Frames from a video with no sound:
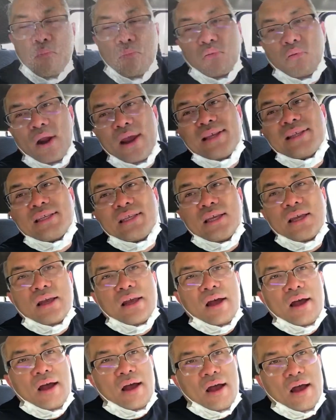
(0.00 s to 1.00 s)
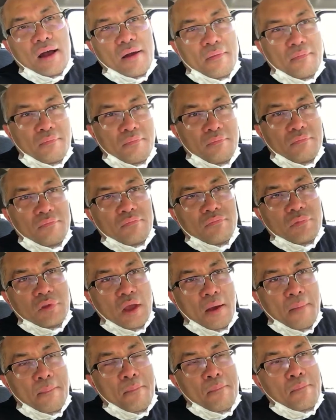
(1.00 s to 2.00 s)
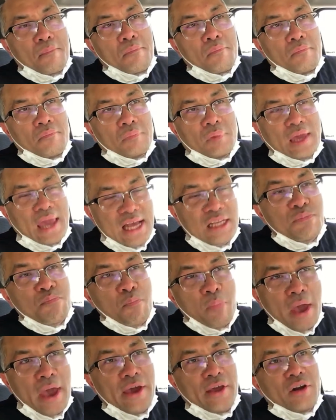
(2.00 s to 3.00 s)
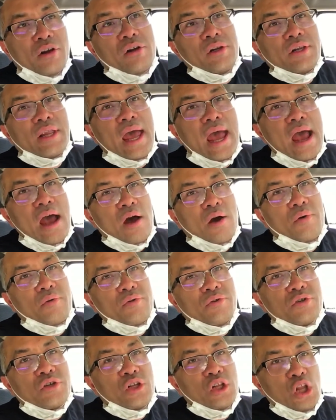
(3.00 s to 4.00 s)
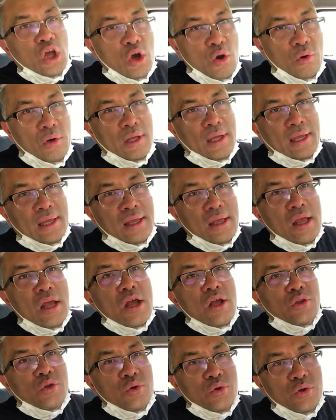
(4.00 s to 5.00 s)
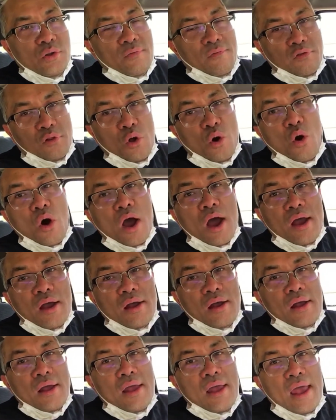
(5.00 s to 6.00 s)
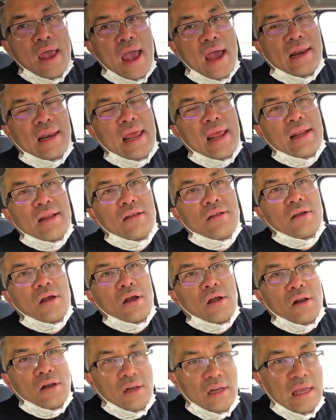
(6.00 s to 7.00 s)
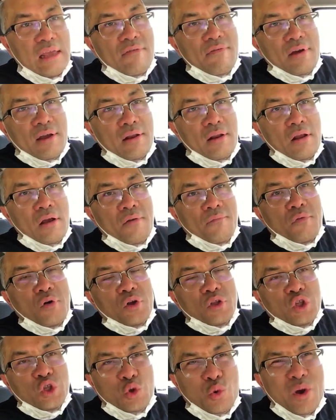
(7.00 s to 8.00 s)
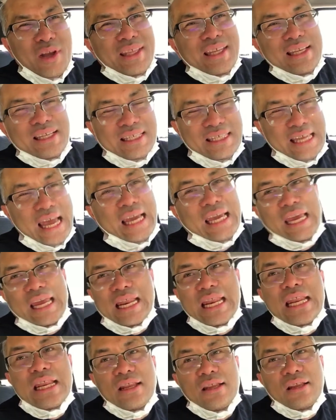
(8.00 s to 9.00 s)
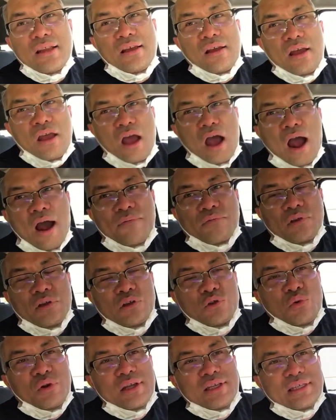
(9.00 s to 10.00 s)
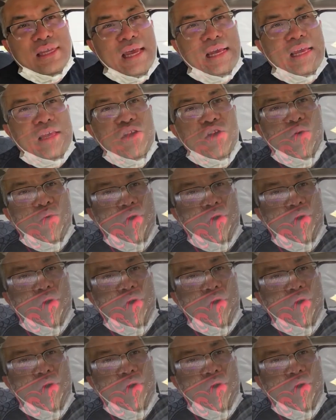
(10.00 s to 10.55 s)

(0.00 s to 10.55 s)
press the gas pedal down slowly to the floor, and then leave it for 20 seconds. After 20 seconds, you